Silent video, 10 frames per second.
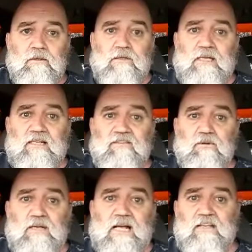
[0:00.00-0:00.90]
Okay,
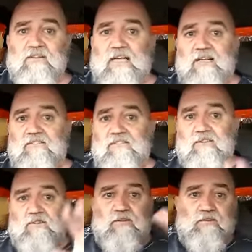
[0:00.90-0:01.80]
so a lot of you guys
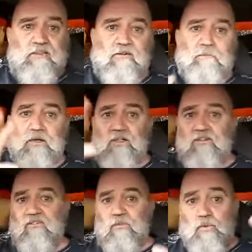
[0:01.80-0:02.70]
are in different
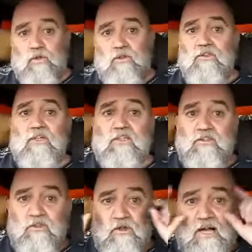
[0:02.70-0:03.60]
parts of the world,
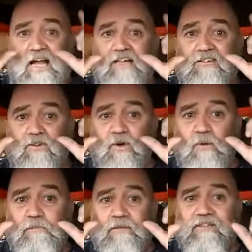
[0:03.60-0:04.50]
your eyes are
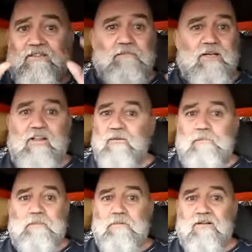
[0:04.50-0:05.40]
open, but other
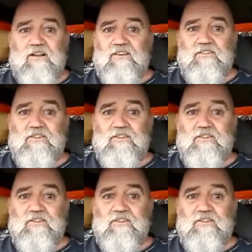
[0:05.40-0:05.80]
people aren't.